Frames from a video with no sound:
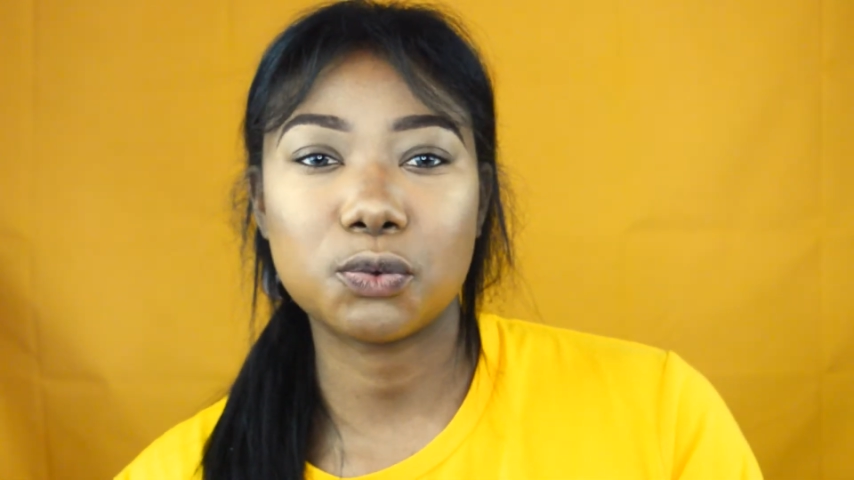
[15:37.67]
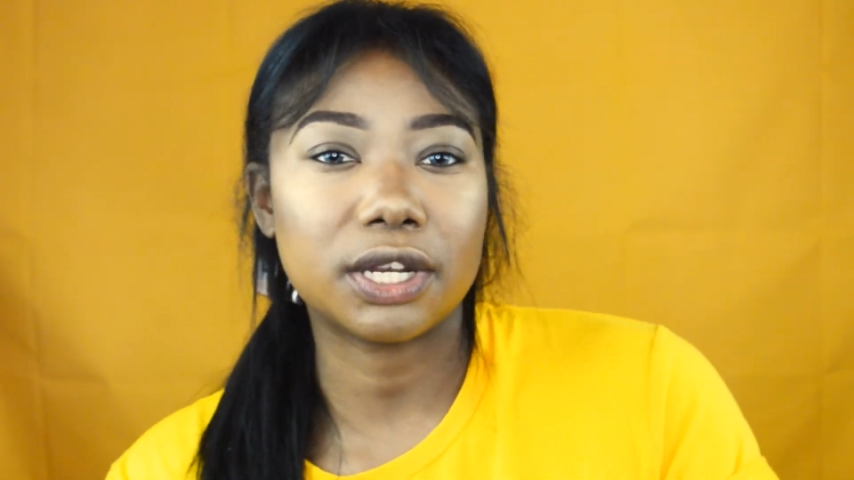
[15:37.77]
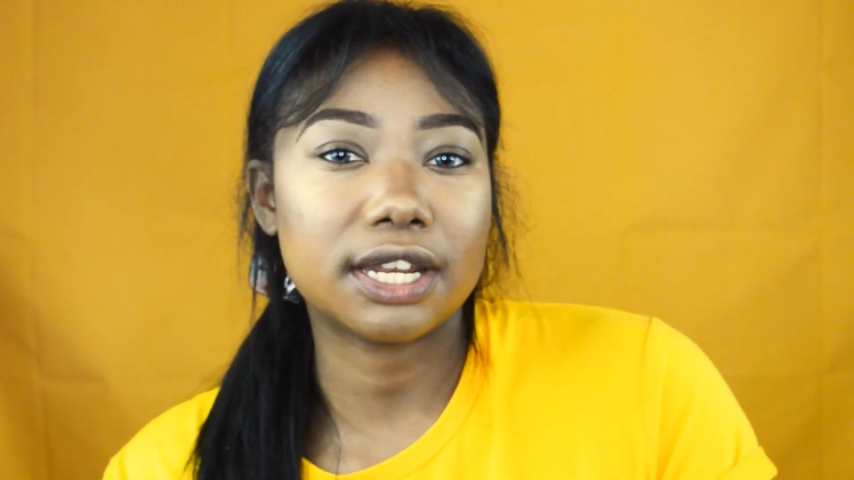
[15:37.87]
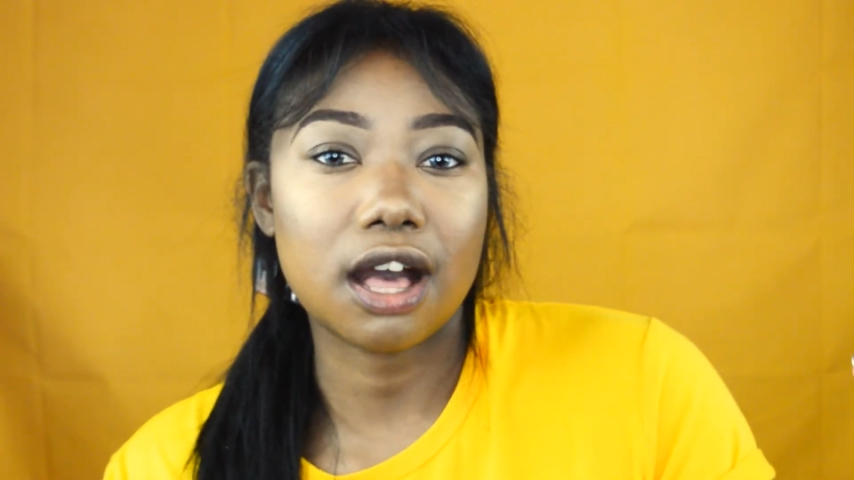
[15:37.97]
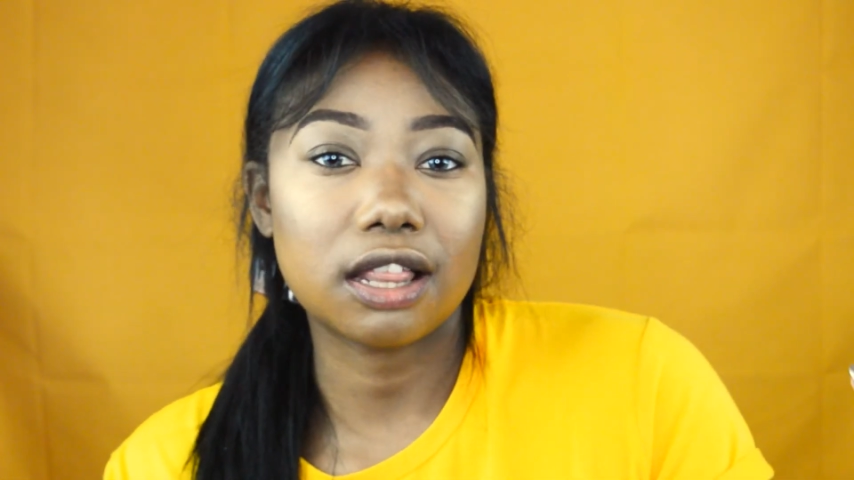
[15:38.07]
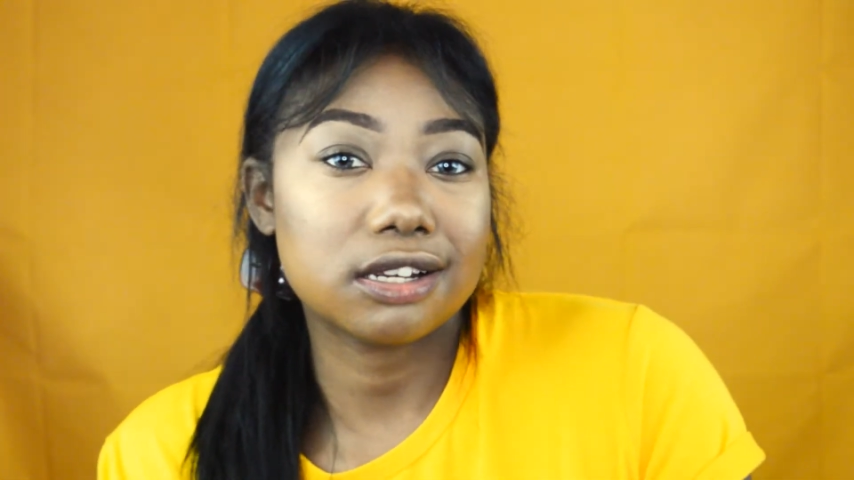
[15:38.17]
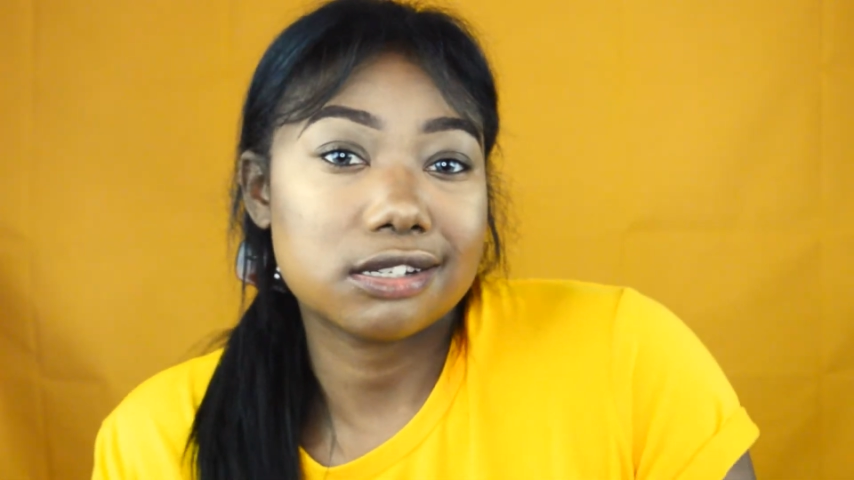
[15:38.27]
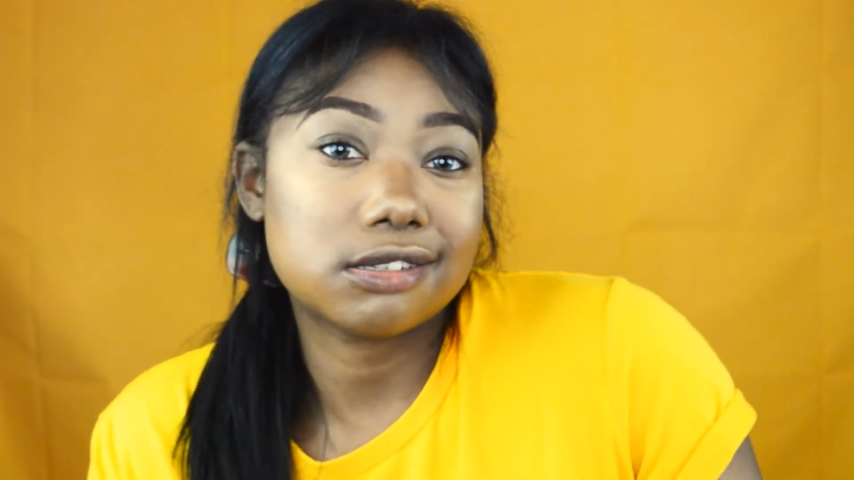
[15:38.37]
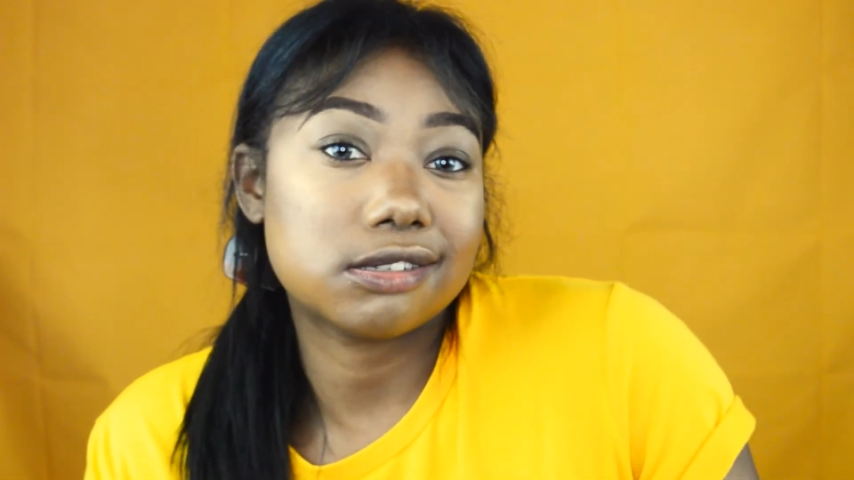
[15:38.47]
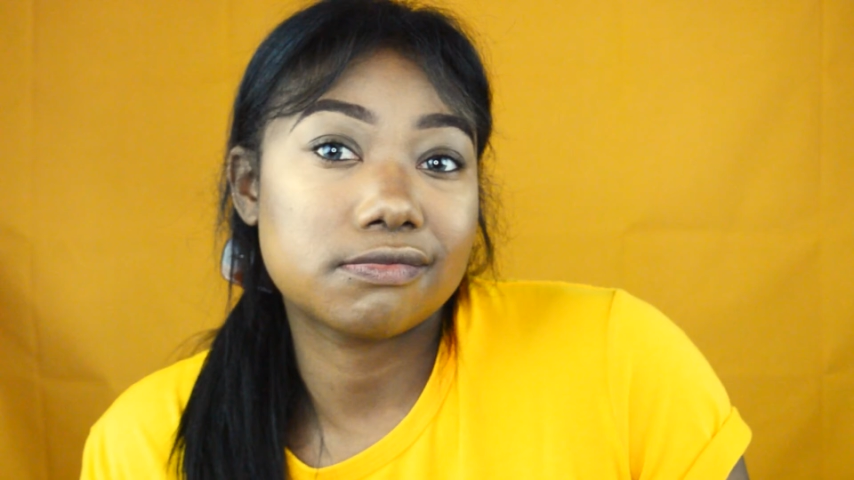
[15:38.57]

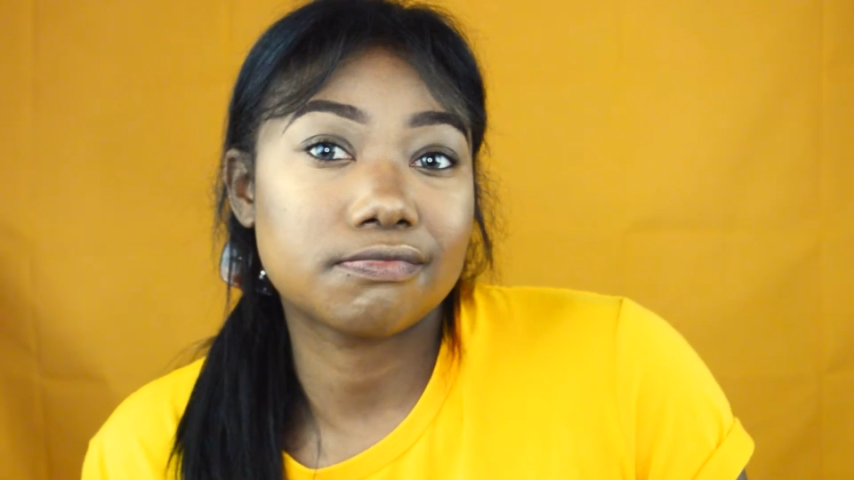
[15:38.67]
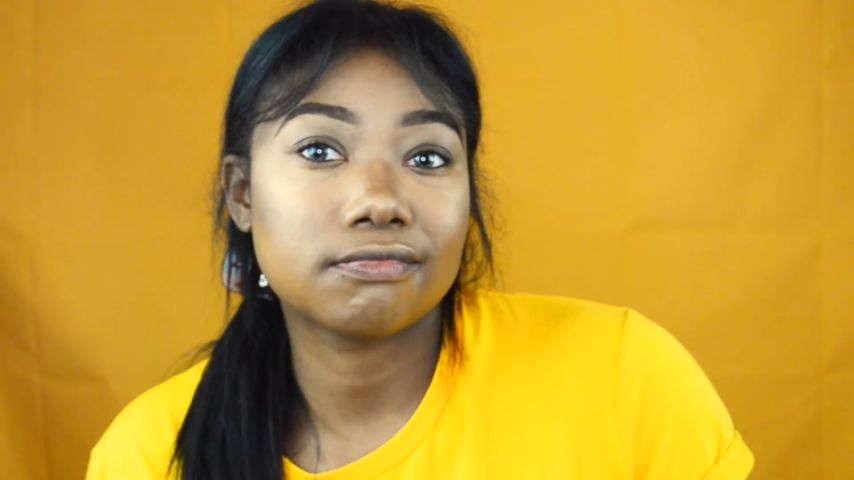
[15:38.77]
$20.